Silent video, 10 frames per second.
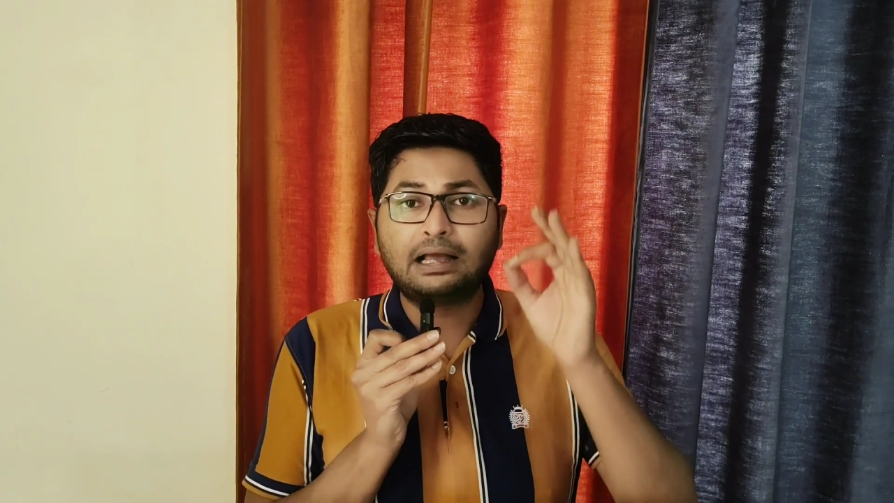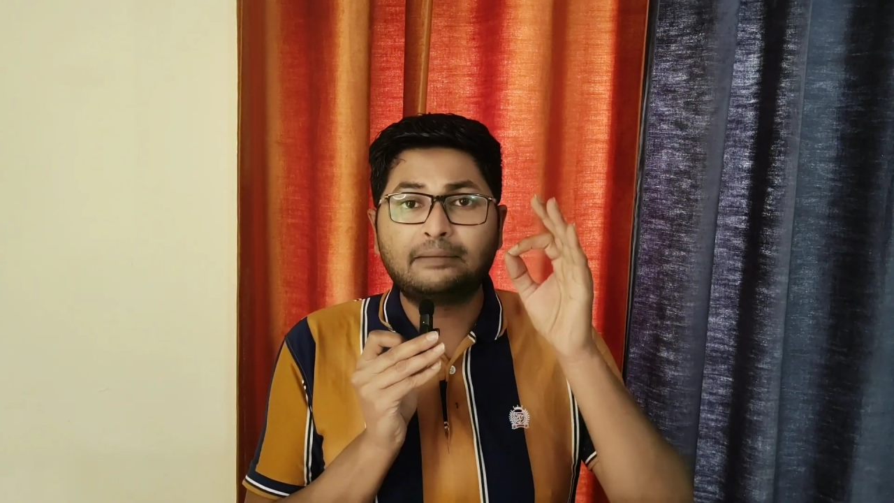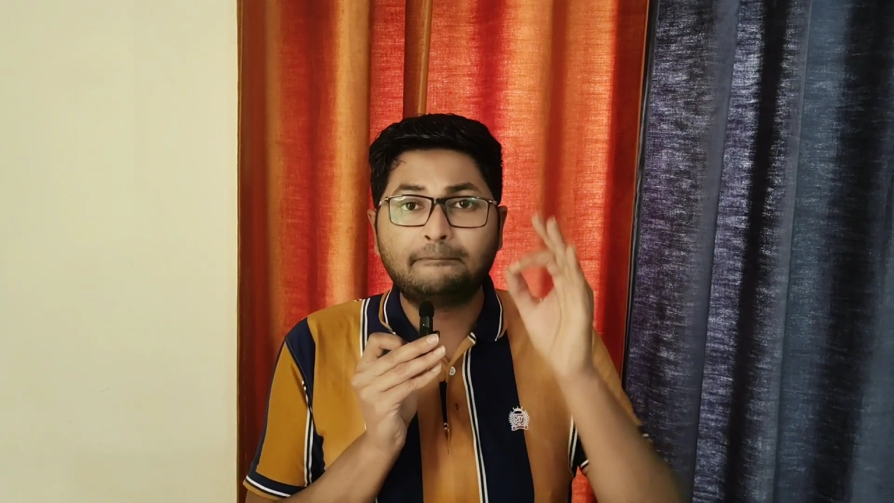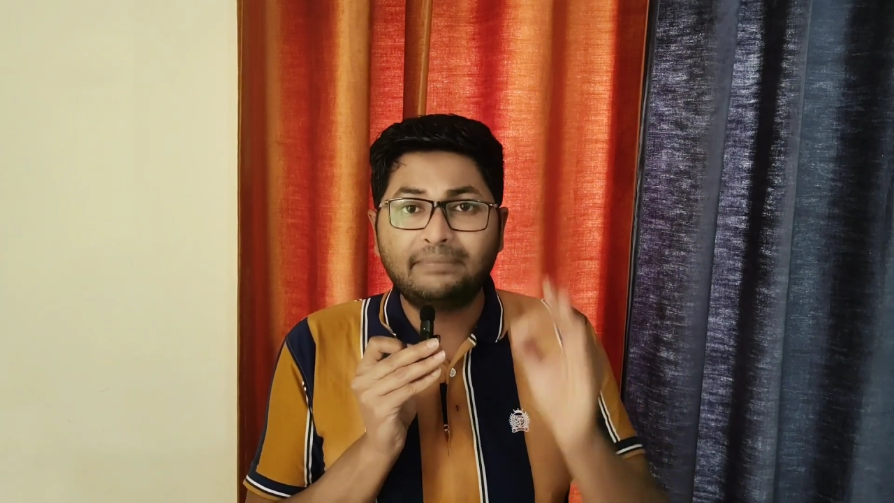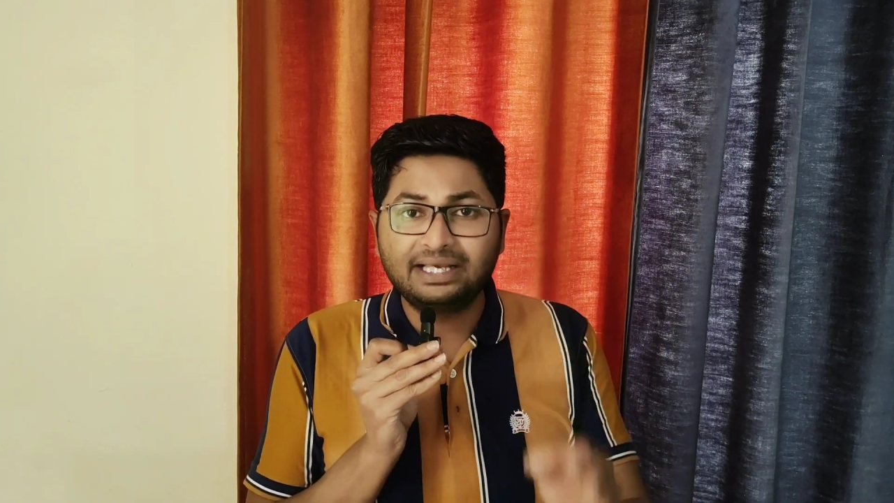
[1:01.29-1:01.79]

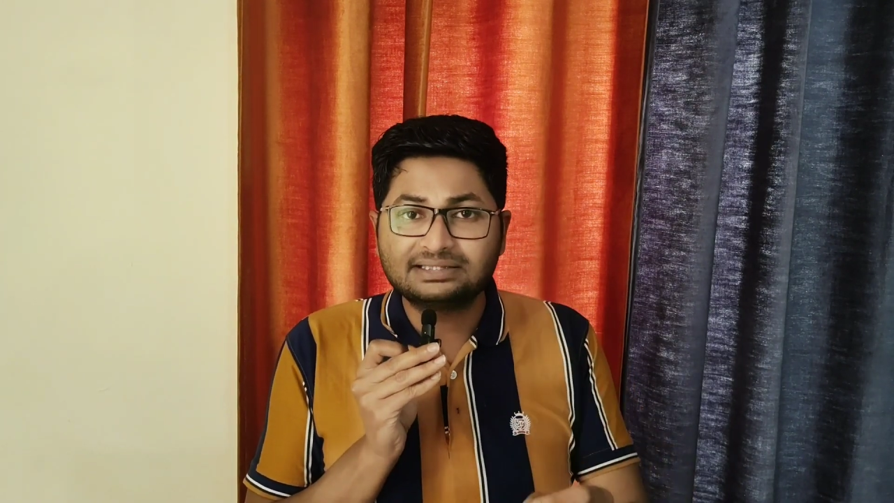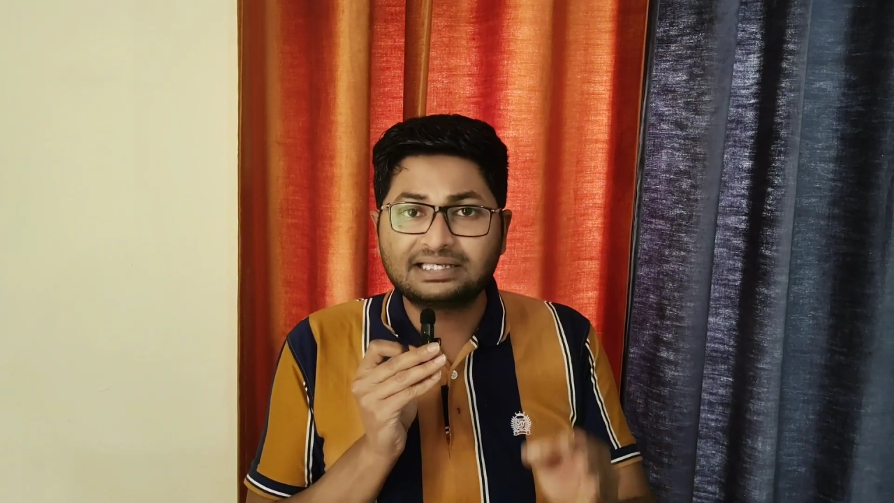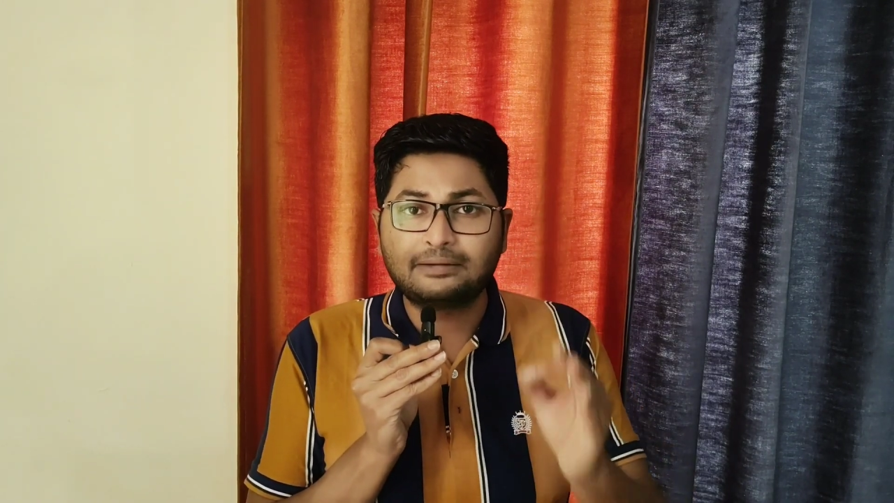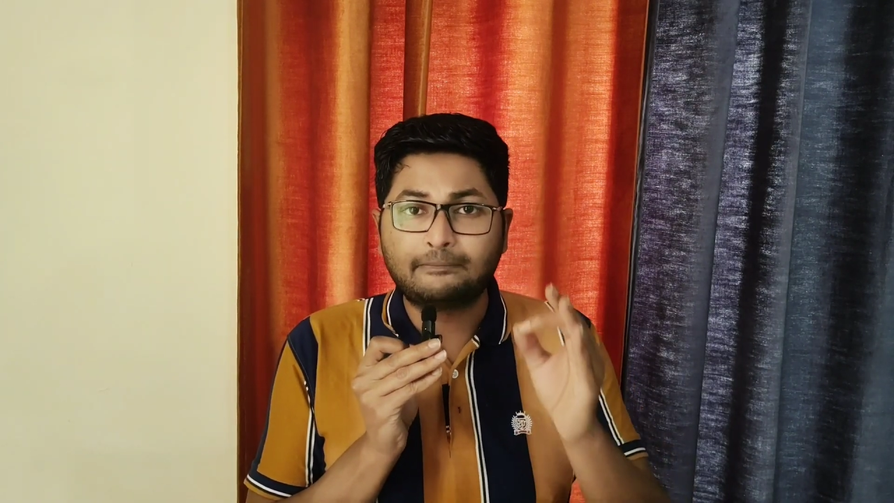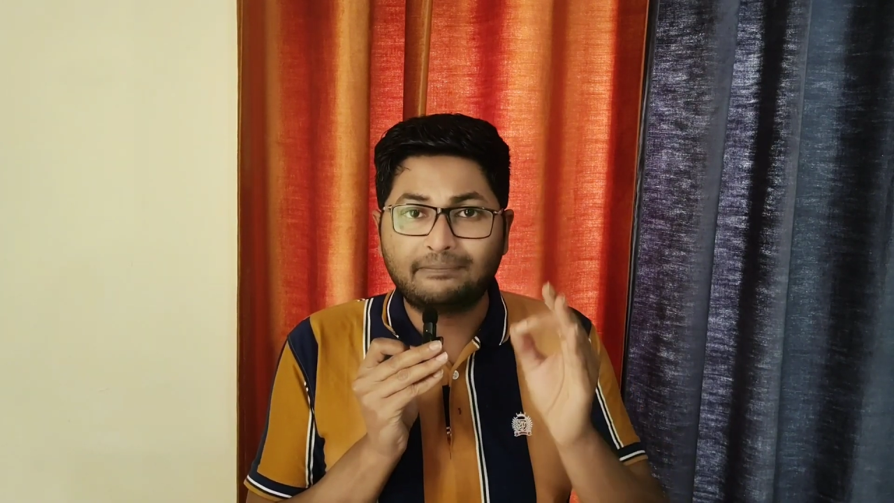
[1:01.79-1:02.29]

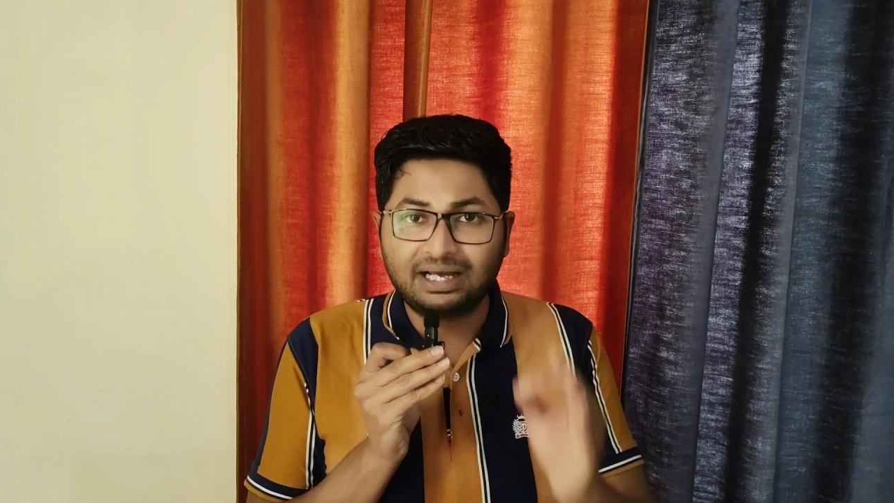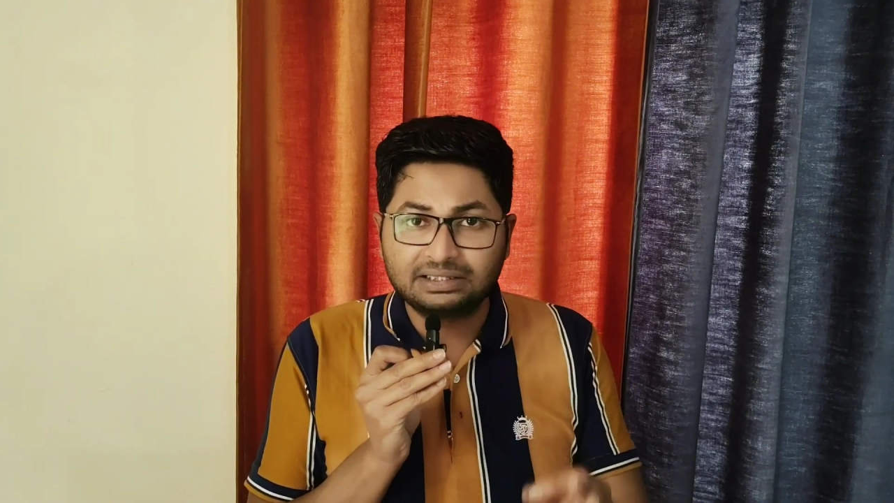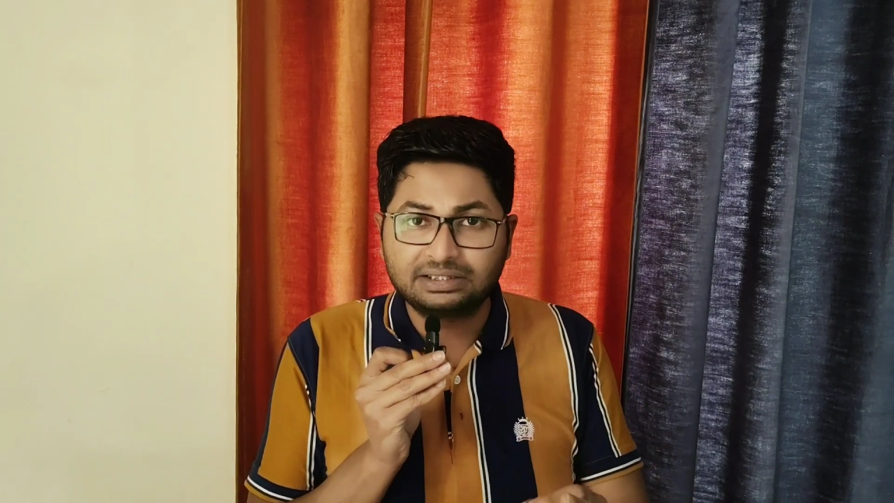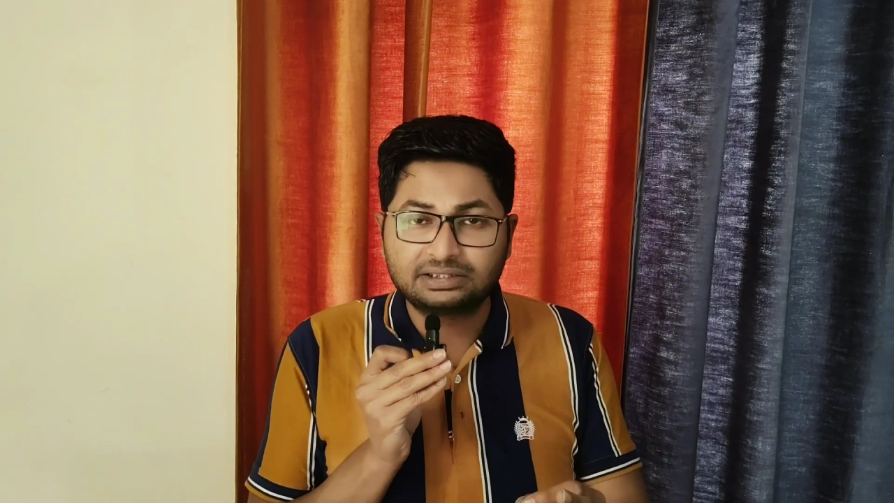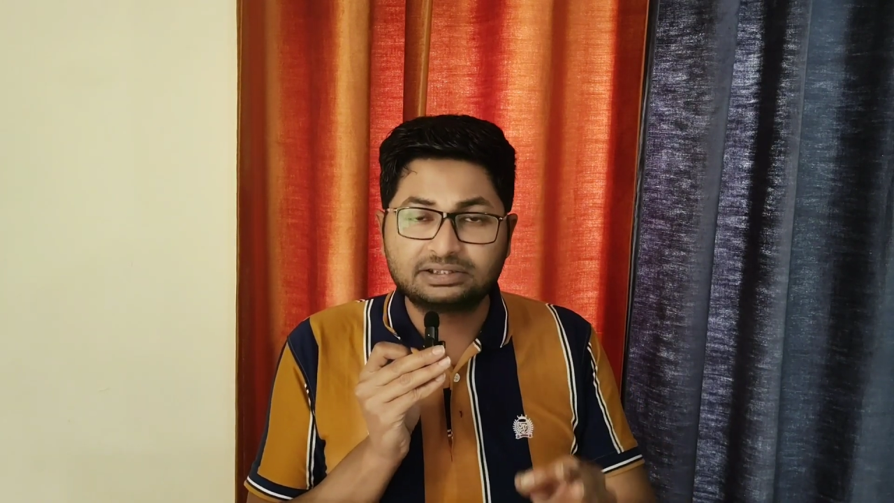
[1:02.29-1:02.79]
amazing
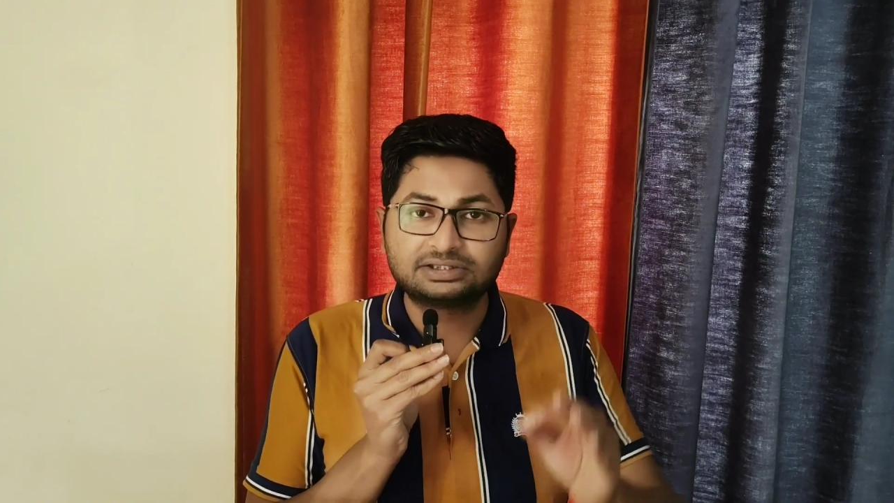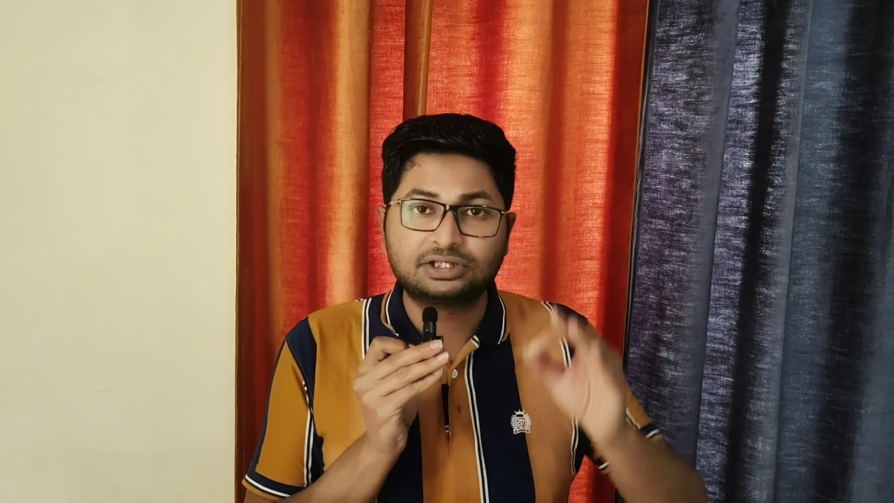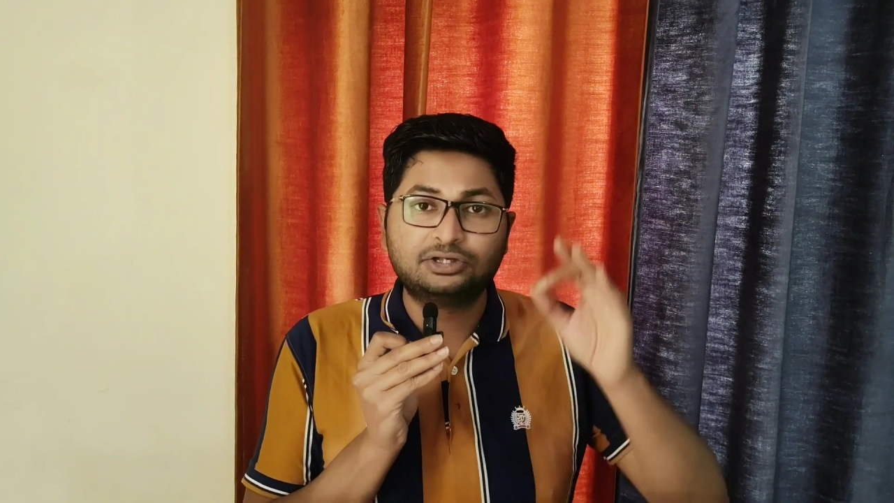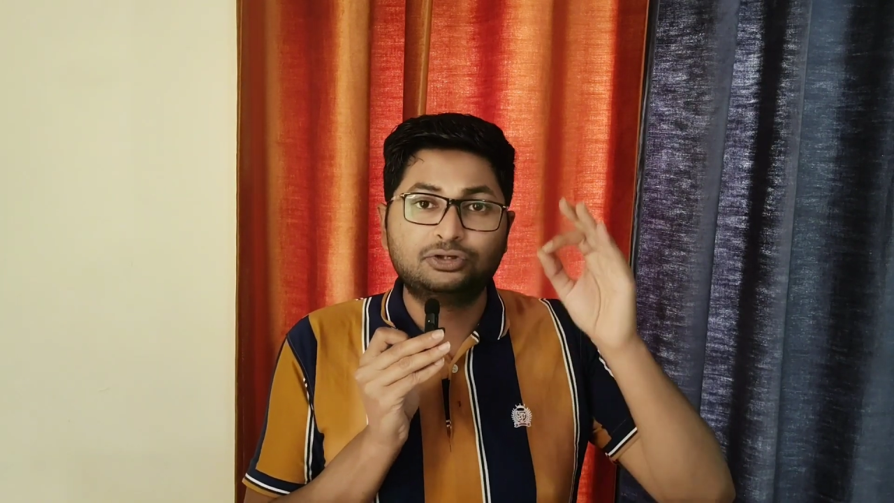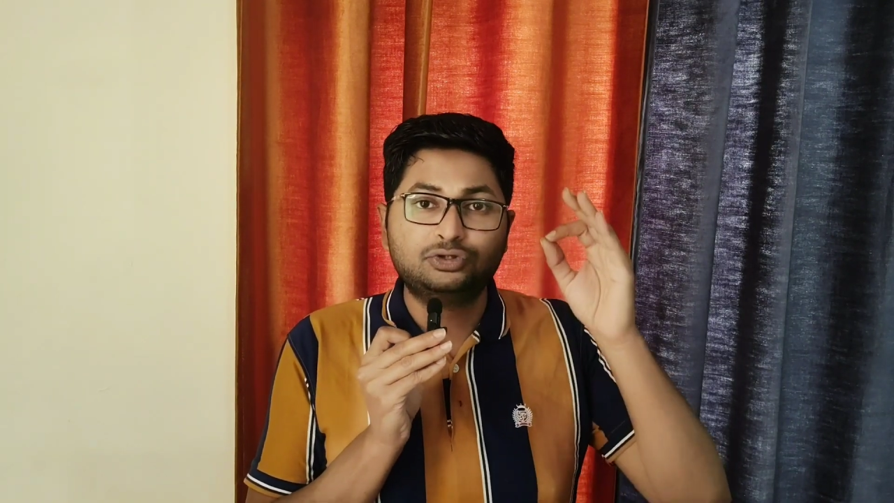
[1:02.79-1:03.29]
methods.
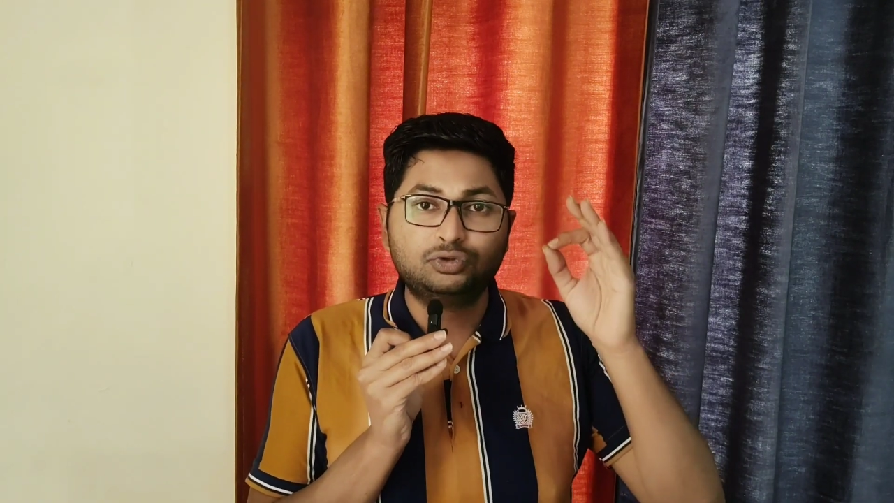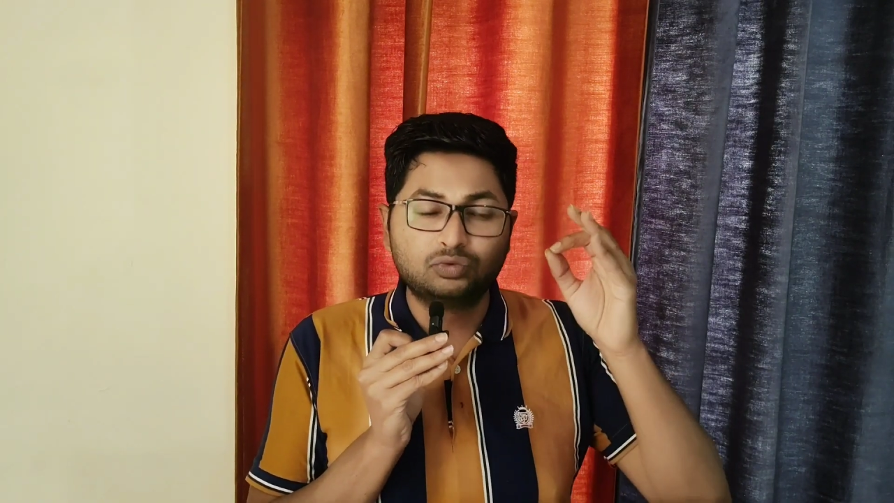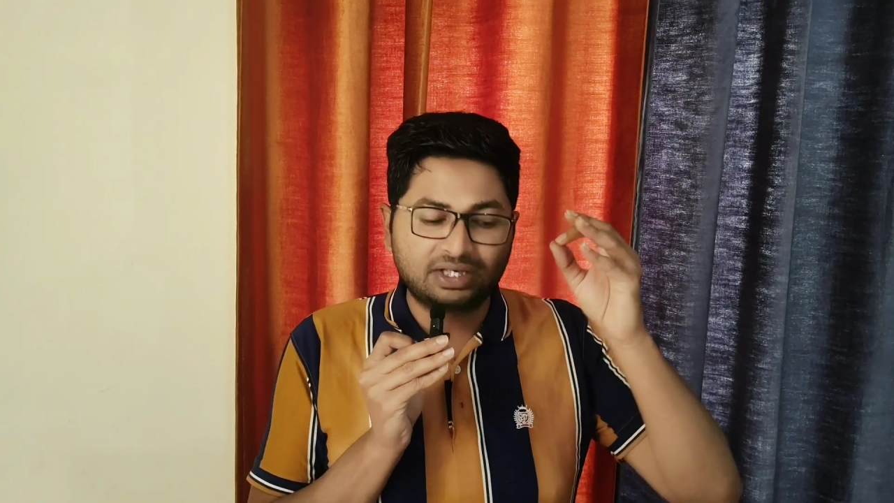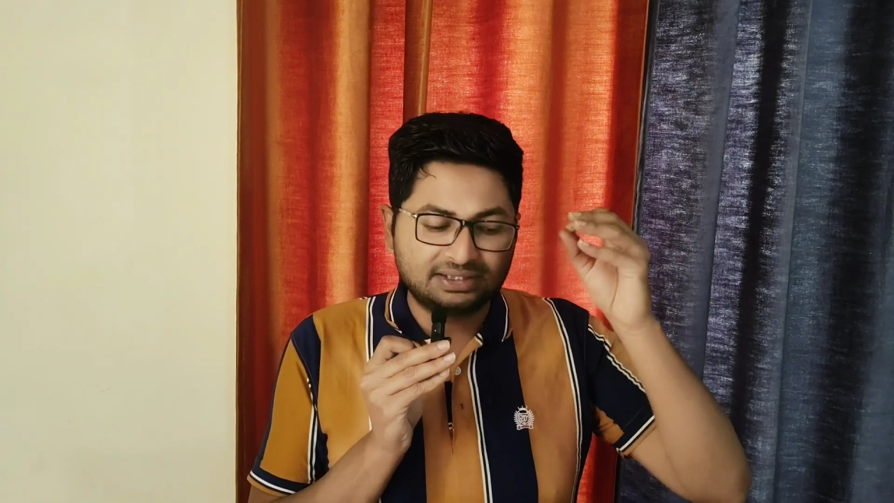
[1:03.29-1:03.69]
You